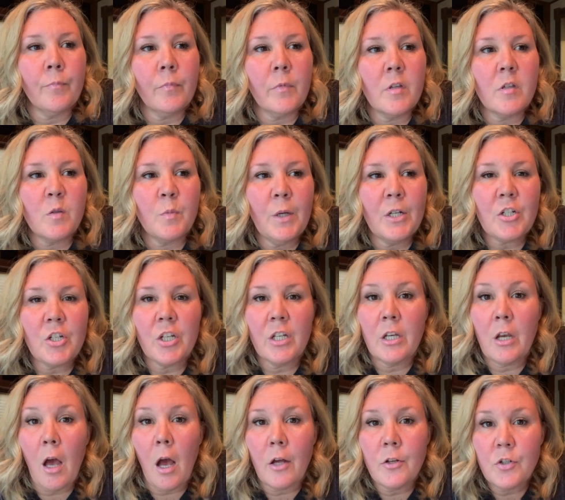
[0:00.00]
especially
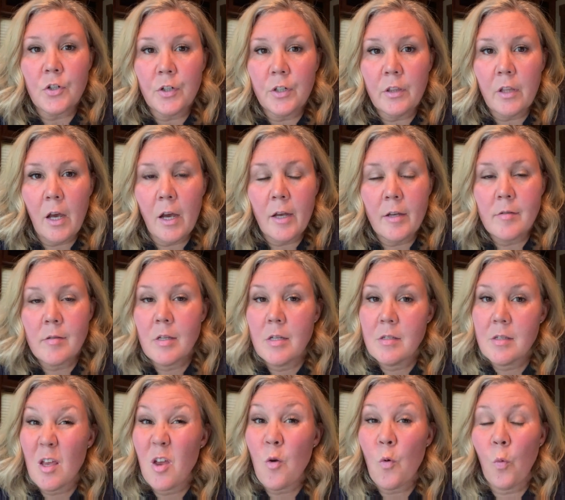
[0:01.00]
not during the high
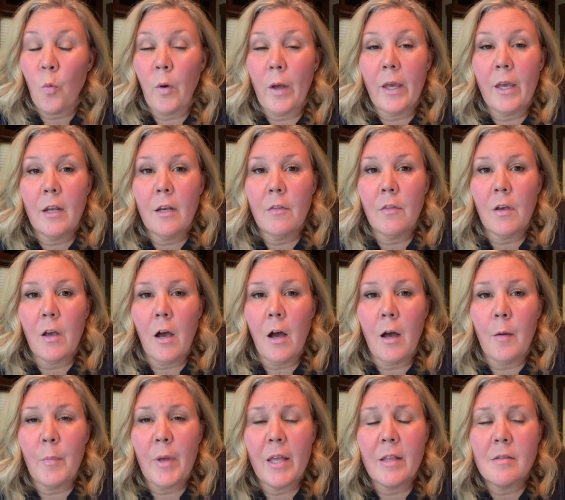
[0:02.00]
season, weigh in the
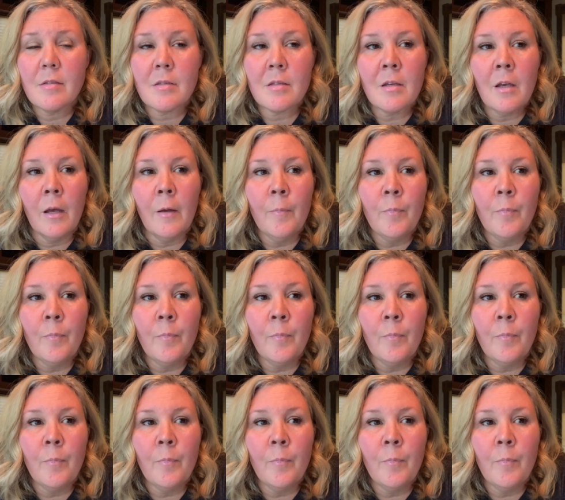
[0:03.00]
comments.